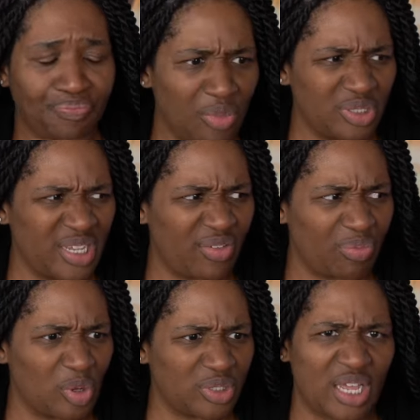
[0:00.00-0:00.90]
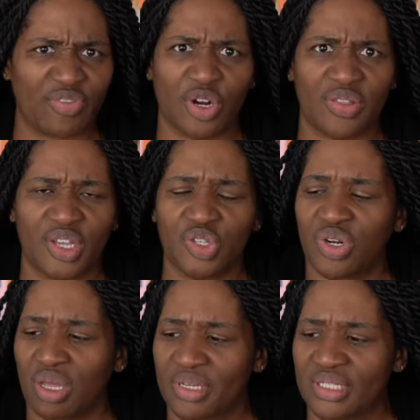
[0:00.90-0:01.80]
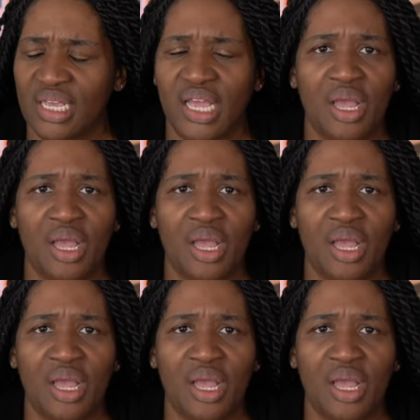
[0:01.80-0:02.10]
Moldave? Moldaver, I think is her name is.